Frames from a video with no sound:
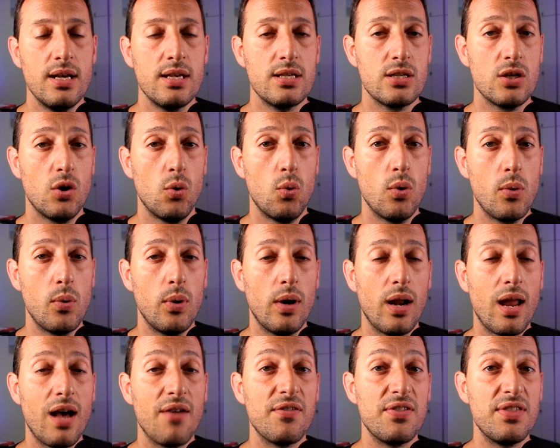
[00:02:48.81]
So we
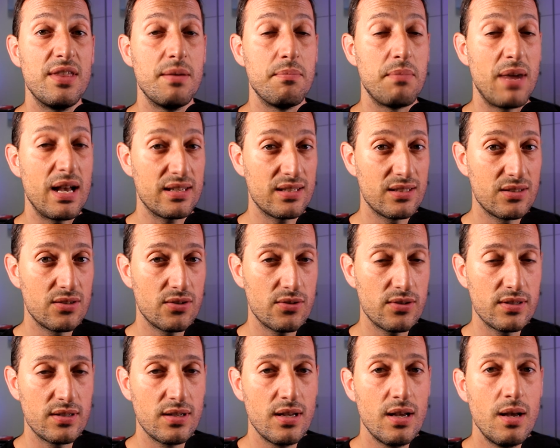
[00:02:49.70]
will have the
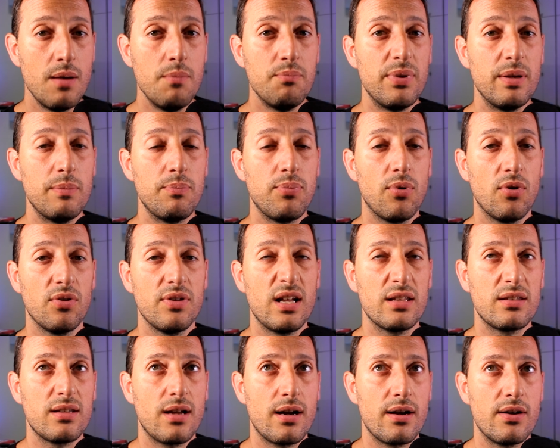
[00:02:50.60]
masters, people
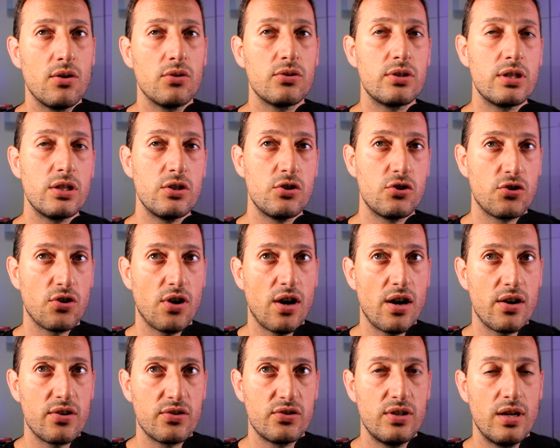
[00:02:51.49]
that are not in
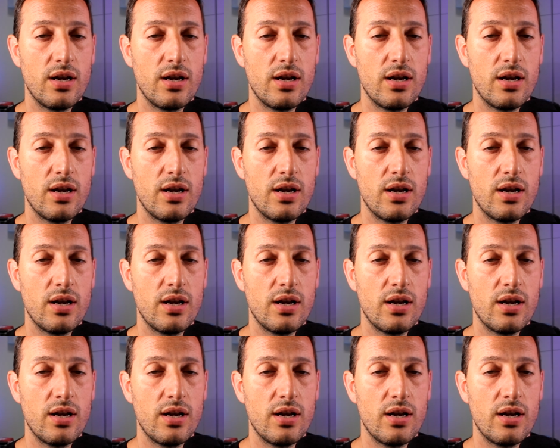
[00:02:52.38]
charge,